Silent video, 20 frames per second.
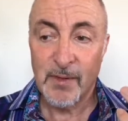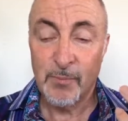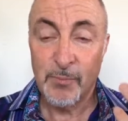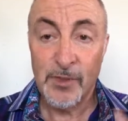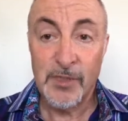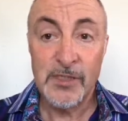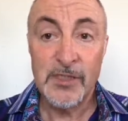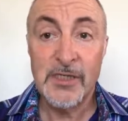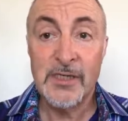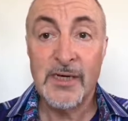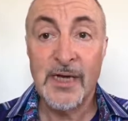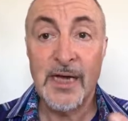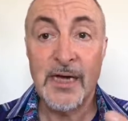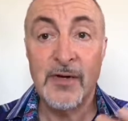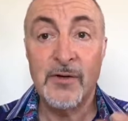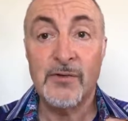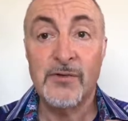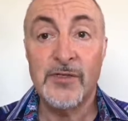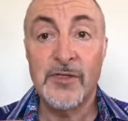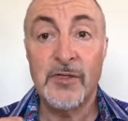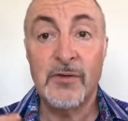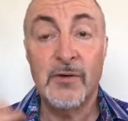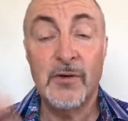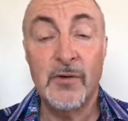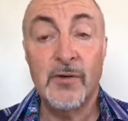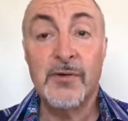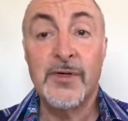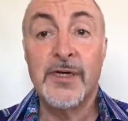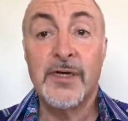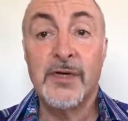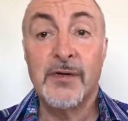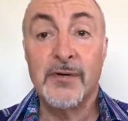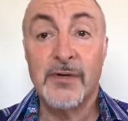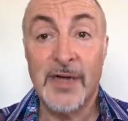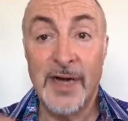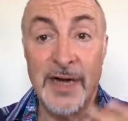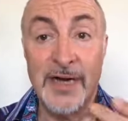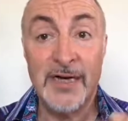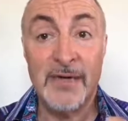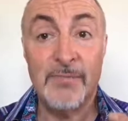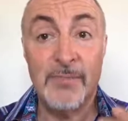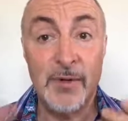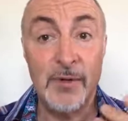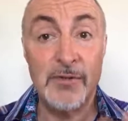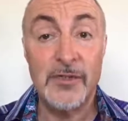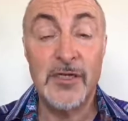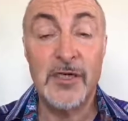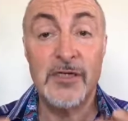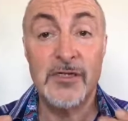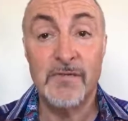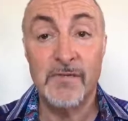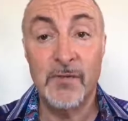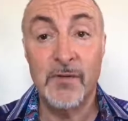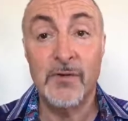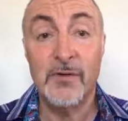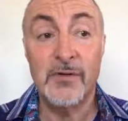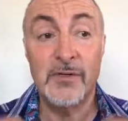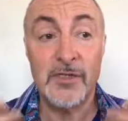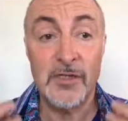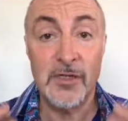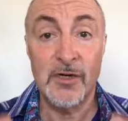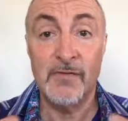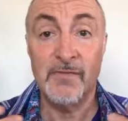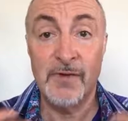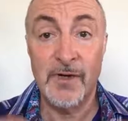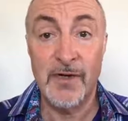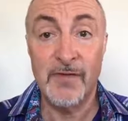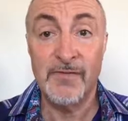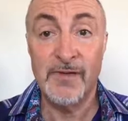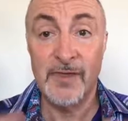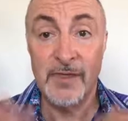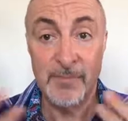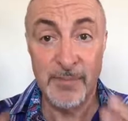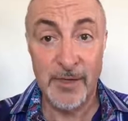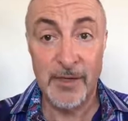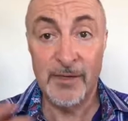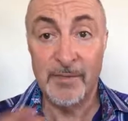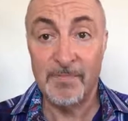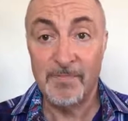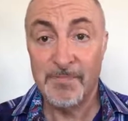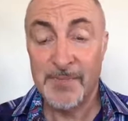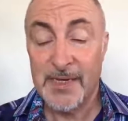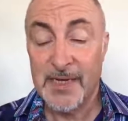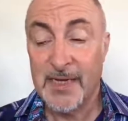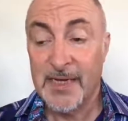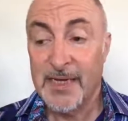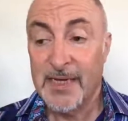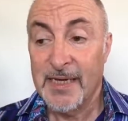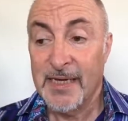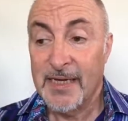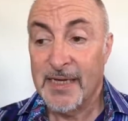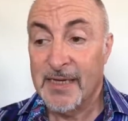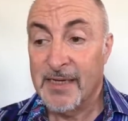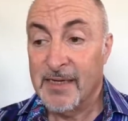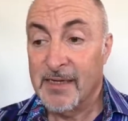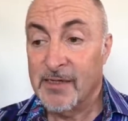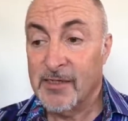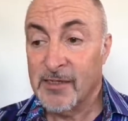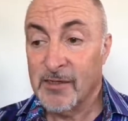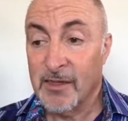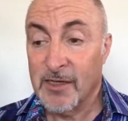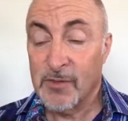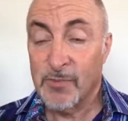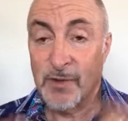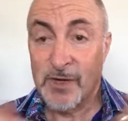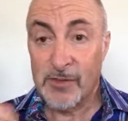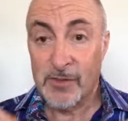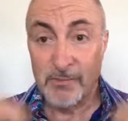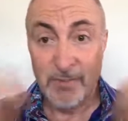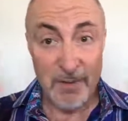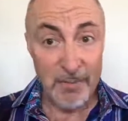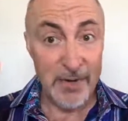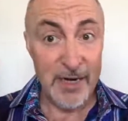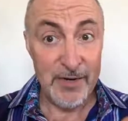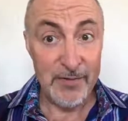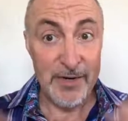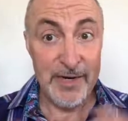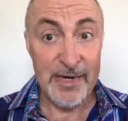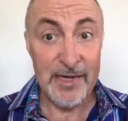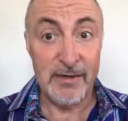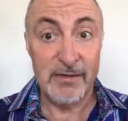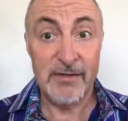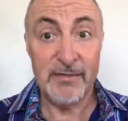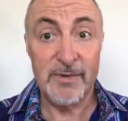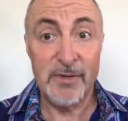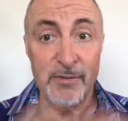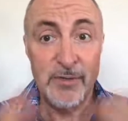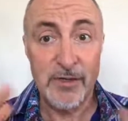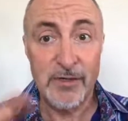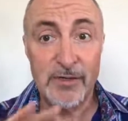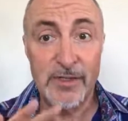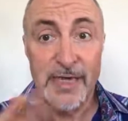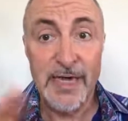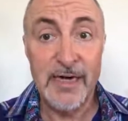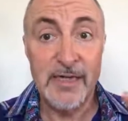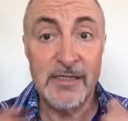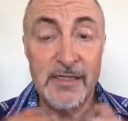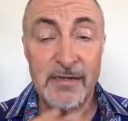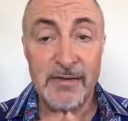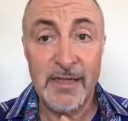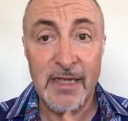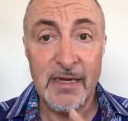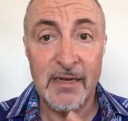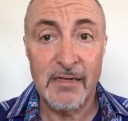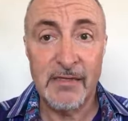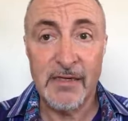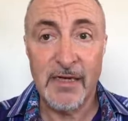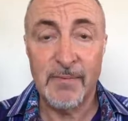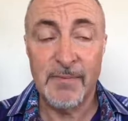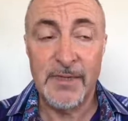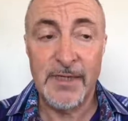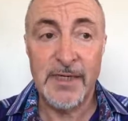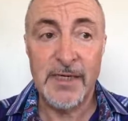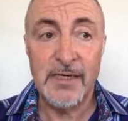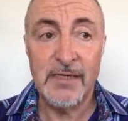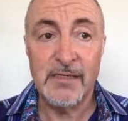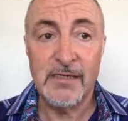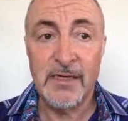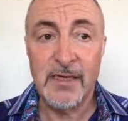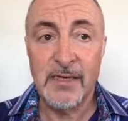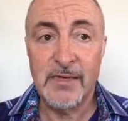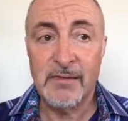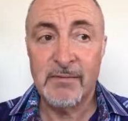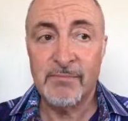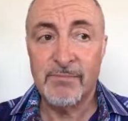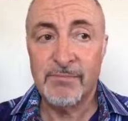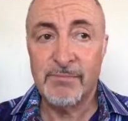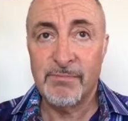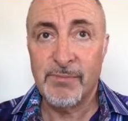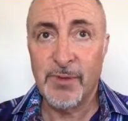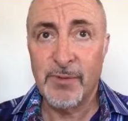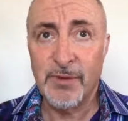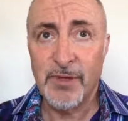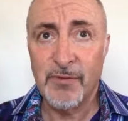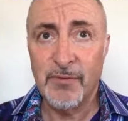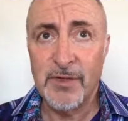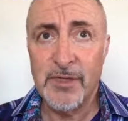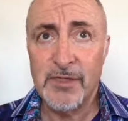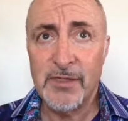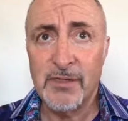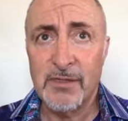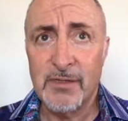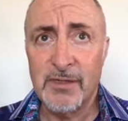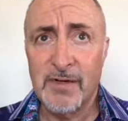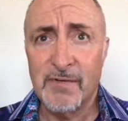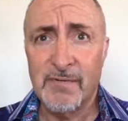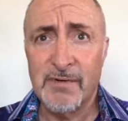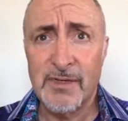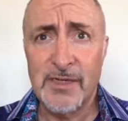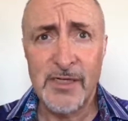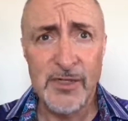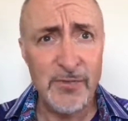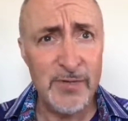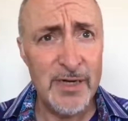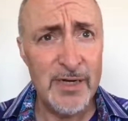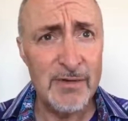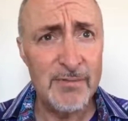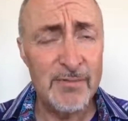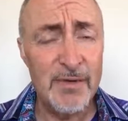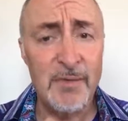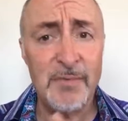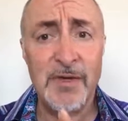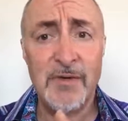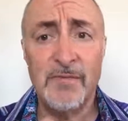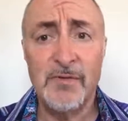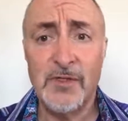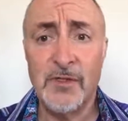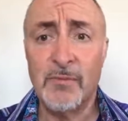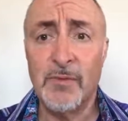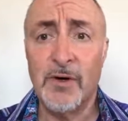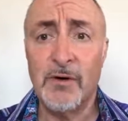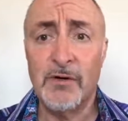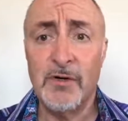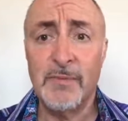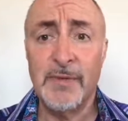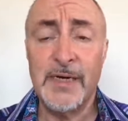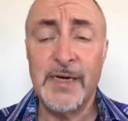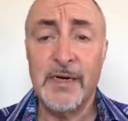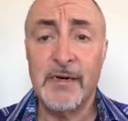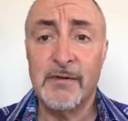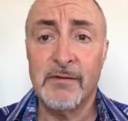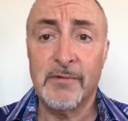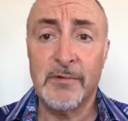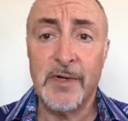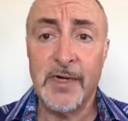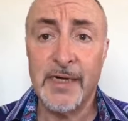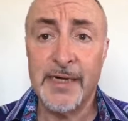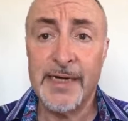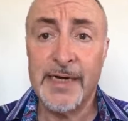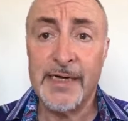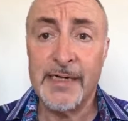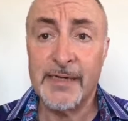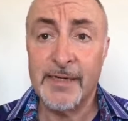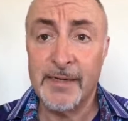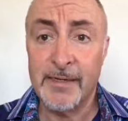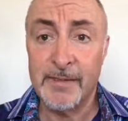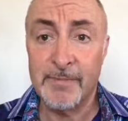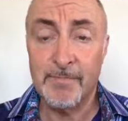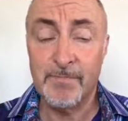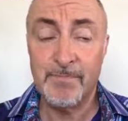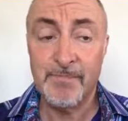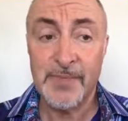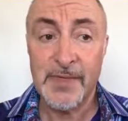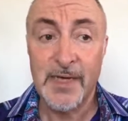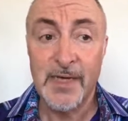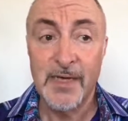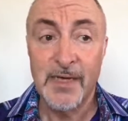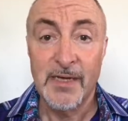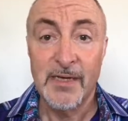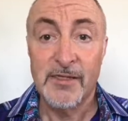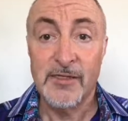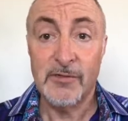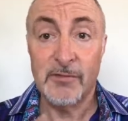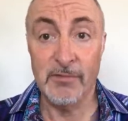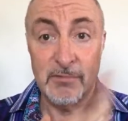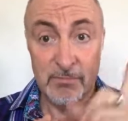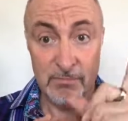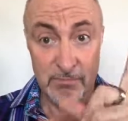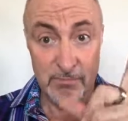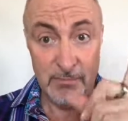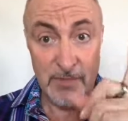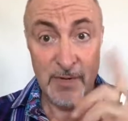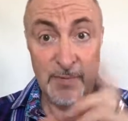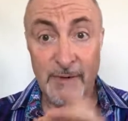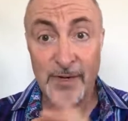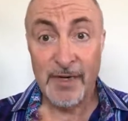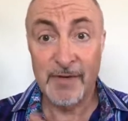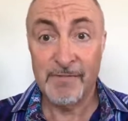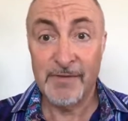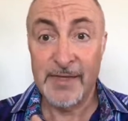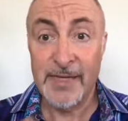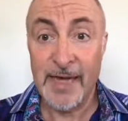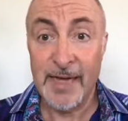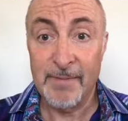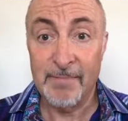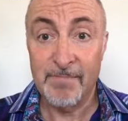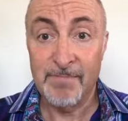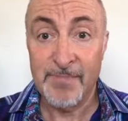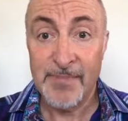printed and also audio guided process for self-love in the mirror. So that's why it's on my mind right now, because I've been working on the editing of that last couple of days, and probably going to release it at this rate, maybe even tomorrow, depending on how quickly I get it done. So keep an eye out for that.